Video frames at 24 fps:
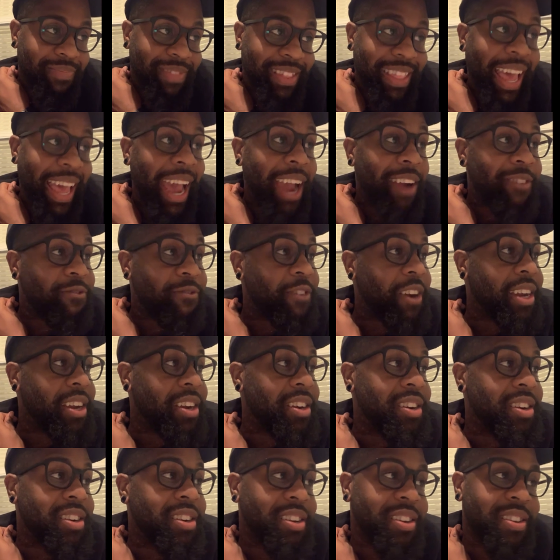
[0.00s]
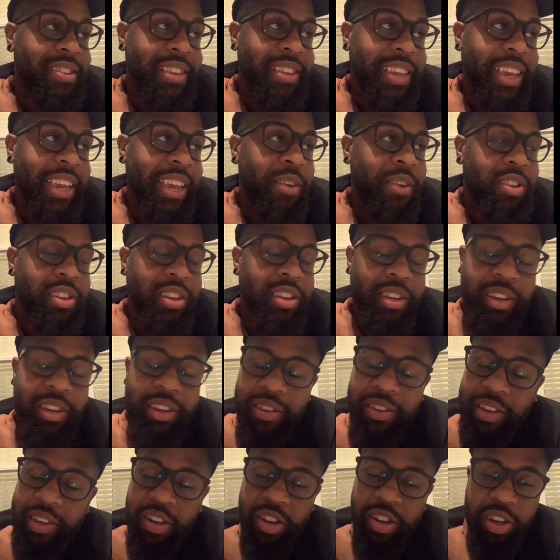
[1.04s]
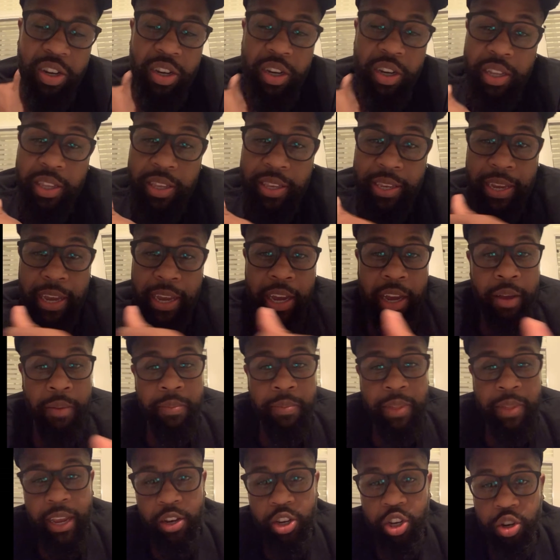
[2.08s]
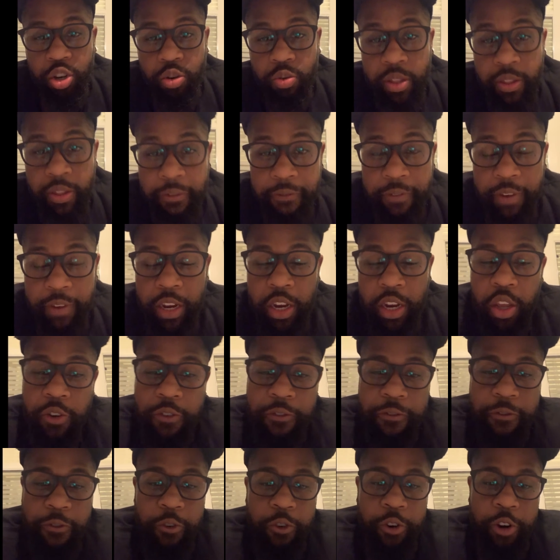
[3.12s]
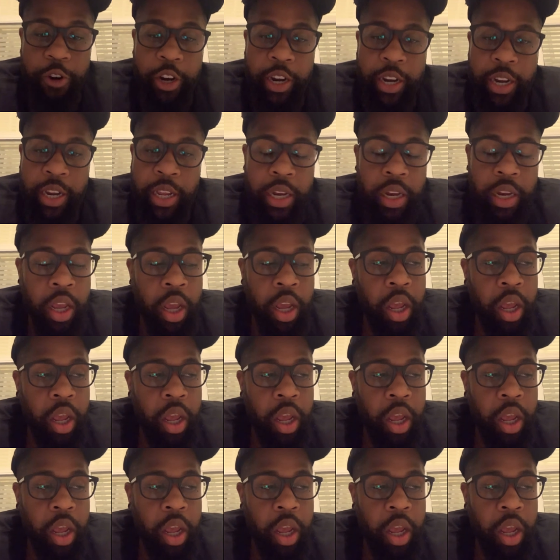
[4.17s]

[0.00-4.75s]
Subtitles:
that record, it was such a good time, like shooting the video for it, and